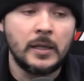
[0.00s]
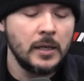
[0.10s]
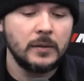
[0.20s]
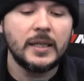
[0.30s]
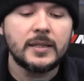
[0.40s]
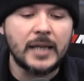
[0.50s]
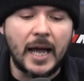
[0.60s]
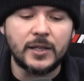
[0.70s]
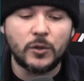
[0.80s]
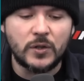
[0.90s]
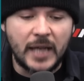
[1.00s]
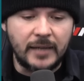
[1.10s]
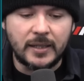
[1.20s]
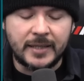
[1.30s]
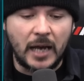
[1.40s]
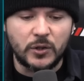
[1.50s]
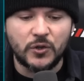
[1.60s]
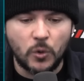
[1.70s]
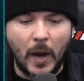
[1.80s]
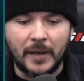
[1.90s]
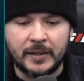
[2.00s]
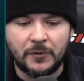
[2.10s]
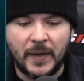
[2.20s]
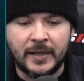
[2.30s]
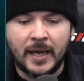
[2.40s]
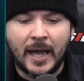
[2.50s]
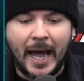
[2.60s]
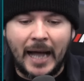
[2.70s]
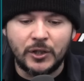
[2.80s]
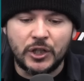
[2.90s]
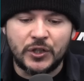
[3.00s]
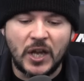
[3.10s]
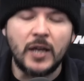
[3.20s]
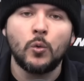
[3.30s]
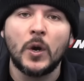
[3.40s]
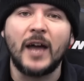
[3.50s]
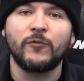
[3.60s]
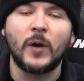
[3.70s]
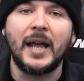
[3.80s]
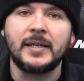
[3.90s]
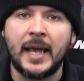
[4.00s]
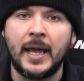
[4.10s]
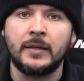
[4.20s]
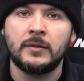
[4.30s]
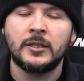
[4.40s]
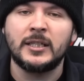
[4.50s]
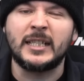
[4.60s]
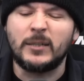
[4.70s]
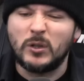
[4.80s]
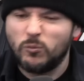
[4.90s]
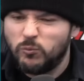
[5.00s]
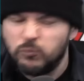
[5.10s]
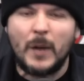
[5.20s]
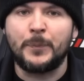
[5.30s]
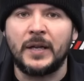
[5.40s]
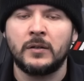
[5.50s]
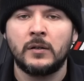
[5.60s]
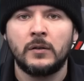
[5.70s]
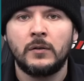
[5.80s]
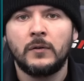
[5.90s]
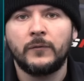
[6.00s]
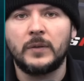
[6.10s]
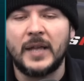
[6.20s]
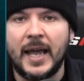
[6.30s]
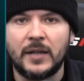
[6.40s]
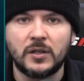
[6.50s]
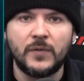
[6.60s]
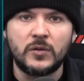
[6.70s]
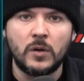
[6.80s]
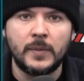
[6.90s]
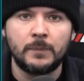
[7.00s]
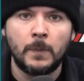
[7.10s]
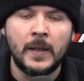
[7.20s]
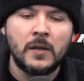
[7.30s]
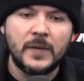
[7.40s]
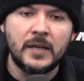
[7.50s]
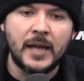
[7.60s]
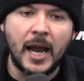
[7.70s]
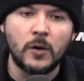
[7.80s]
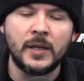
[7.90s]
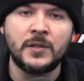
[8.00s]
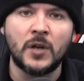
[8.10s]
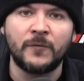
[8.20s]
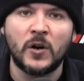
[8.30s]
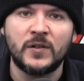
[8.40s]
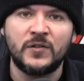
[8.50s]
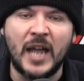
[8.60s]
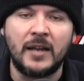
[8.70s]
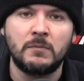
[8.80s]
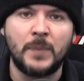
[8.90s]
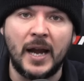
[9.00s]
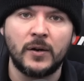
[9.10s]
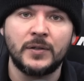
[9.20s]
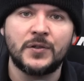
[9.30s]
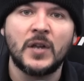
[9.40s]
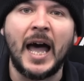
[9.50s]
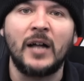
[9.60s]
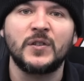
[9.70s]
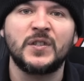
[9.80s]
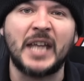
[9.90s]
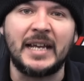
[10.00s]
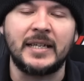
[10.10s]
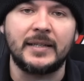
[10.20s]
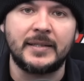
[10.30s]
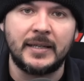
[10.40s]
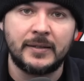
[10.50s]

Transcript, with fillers: These guys who take this house and squat in it think, I'll just take whatever I can and I will whip it from the hands of this woman. The inheritance of her dead parents. I'll take it.